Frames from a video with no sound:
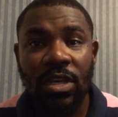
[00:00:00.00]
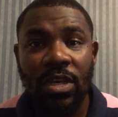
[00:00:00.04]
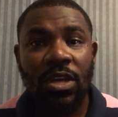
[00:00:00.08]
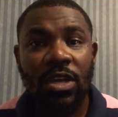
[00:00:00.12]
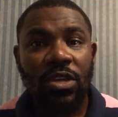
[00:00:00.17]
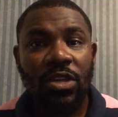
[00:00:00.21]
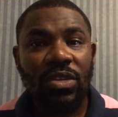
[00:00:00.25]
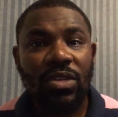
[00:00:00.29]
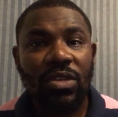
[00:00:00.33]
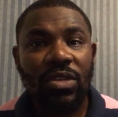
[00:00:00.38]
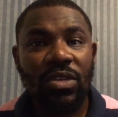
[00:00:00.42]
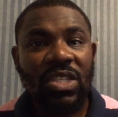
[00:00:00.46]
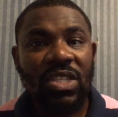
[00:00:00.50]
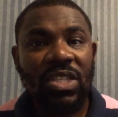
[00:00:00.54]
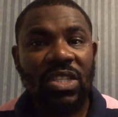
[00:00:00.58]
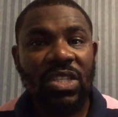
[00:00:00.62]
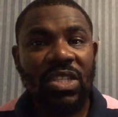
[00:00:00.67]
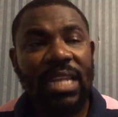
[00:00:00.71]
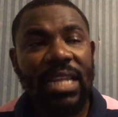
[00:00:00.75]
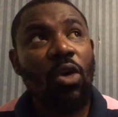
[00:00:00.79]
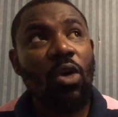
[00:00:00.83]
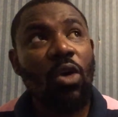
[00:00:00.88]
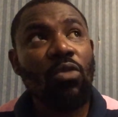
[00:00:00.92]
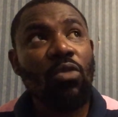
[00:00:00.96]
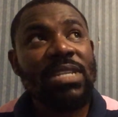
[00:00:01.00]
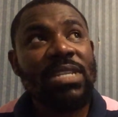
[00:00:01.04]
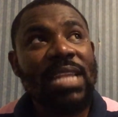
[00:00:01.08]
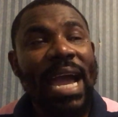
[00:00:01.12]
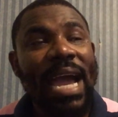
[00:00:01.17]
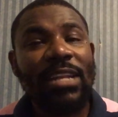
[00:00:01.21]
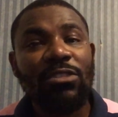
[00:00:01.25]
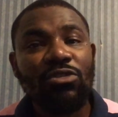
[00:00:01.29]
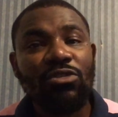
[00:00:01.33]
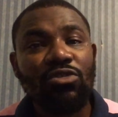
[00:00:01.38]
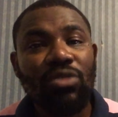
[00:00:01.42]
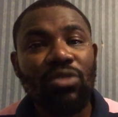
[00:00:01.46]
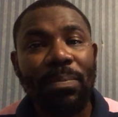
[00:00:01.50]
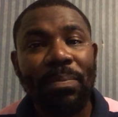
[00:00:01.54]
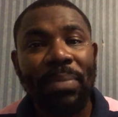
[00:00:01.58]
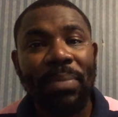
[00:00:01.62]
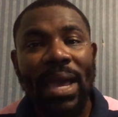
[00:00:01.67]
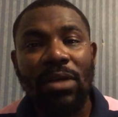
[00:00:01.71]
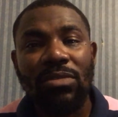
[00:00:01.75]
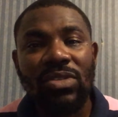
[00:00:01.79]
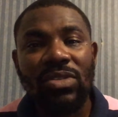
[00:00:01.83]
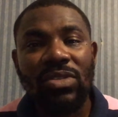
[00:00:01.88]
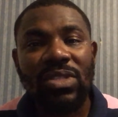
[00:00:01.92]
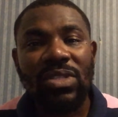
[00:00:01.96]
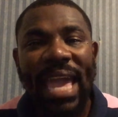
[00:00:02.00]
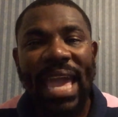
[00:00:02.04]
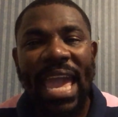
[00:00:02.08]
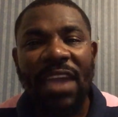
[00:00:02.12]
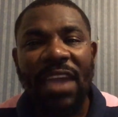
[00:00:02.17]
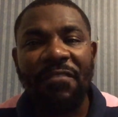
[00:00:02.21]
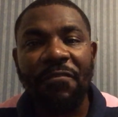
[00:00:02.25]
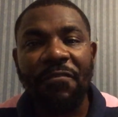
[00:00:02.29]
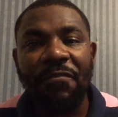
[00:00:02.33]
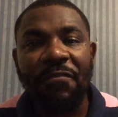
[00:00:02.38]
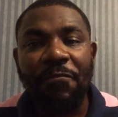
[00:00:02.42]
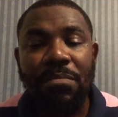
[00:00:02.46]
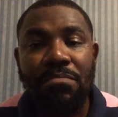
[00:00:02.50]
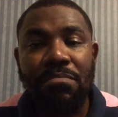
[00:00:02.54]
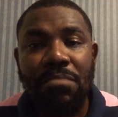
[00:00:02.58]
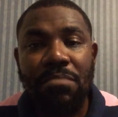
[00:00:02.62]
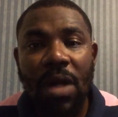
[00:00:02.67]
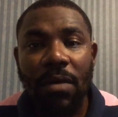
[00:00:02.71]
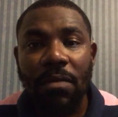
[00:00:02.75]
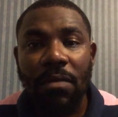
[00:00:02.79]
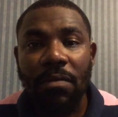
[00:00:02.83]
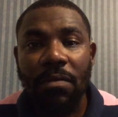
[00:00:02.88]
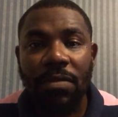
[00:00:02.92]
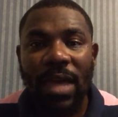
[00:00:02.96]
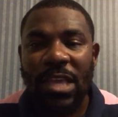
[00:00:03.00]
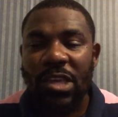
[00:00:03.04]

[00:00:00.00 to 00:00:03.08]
You're sending home £900 every month,